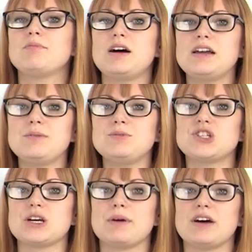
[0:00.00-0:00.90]
my name is
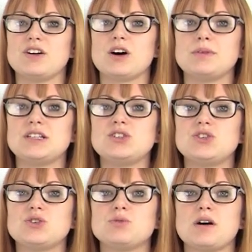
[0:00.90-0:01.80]
Gemma and I'm a
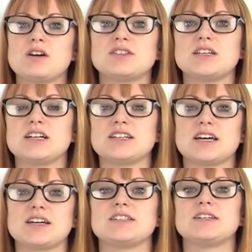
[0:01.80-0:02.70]
digital marketing
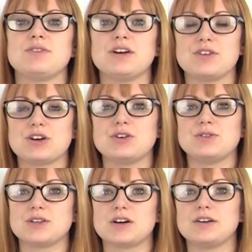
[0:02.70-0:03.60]
executive here at
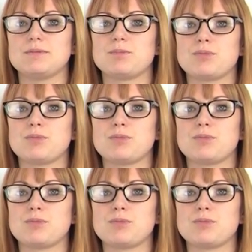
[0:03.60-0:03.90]
Koozai.